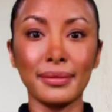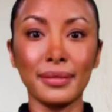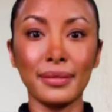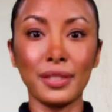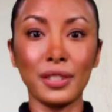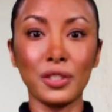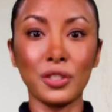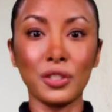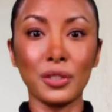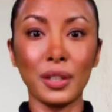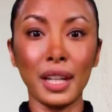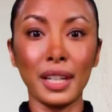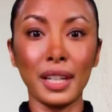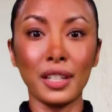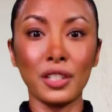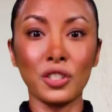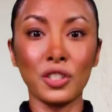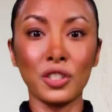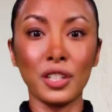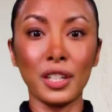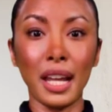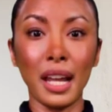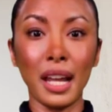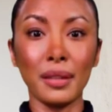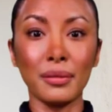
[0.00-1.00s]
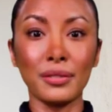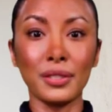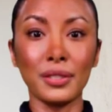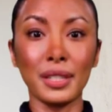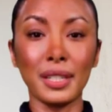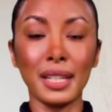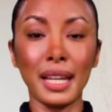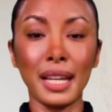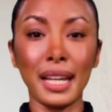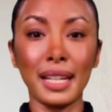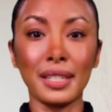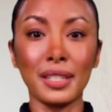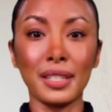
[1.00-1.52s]
Training should
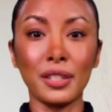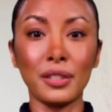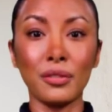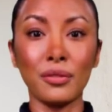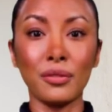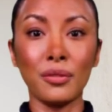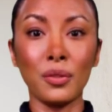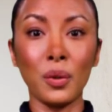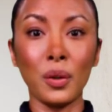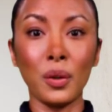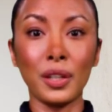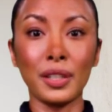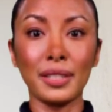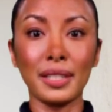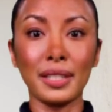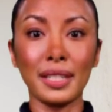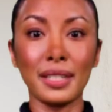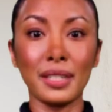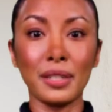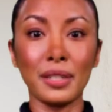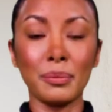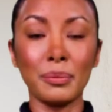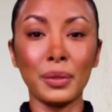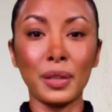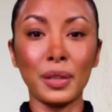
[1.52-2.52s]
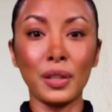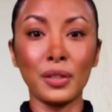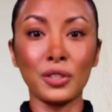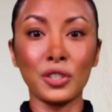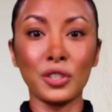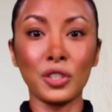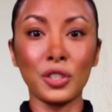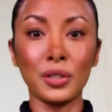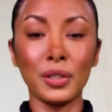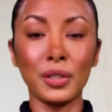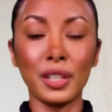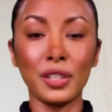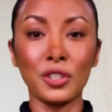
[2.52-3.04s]
emphasize the 4Ds approach
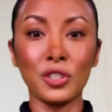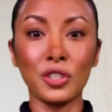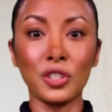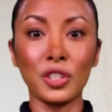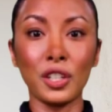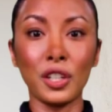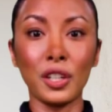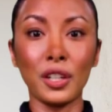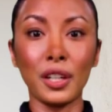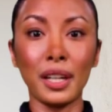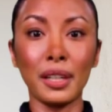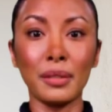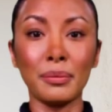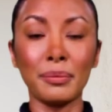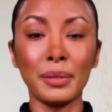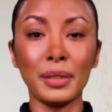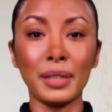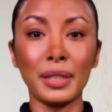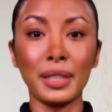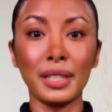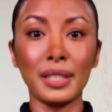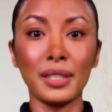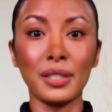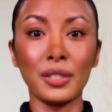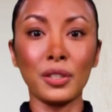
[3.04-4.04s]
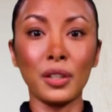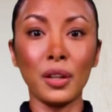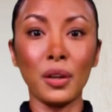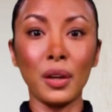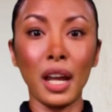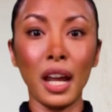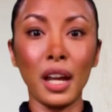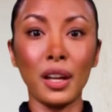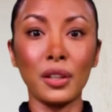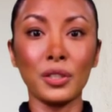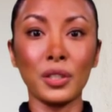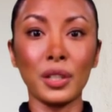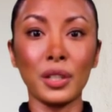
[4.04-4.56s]
to ensure employees know
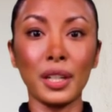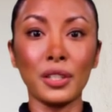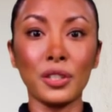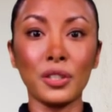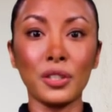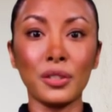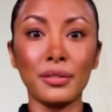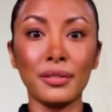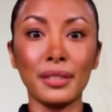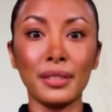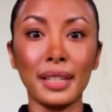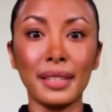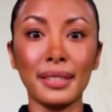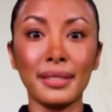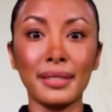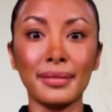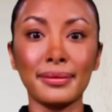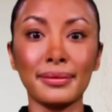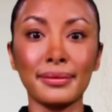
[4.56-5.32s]
how to intervene.